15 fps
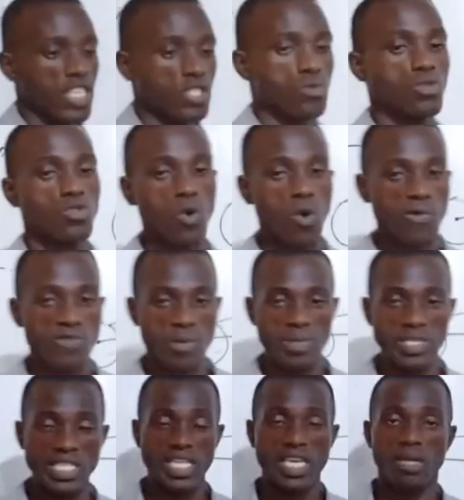And you will know from
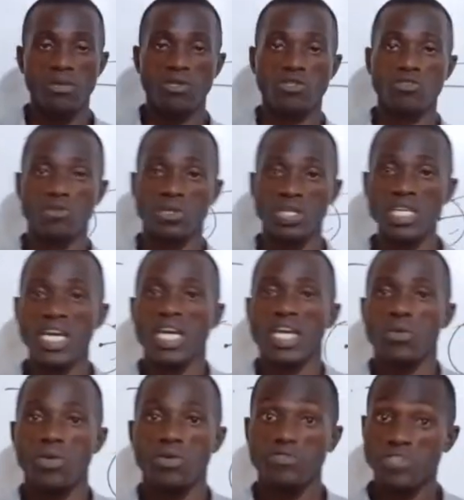basic chemistry,
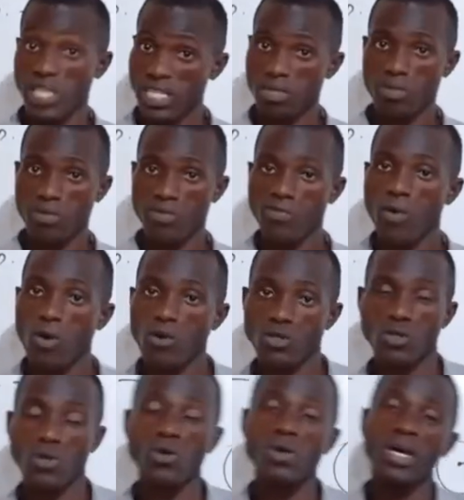we've said it before,
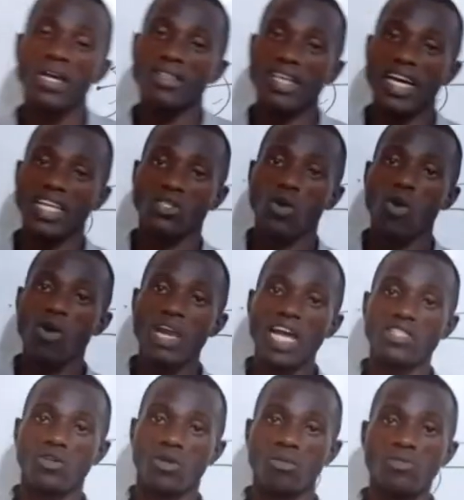so that all
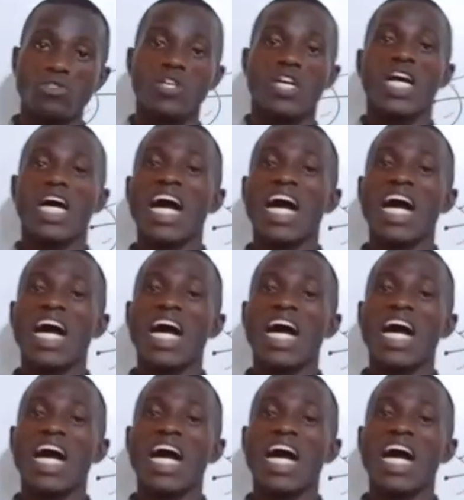atoms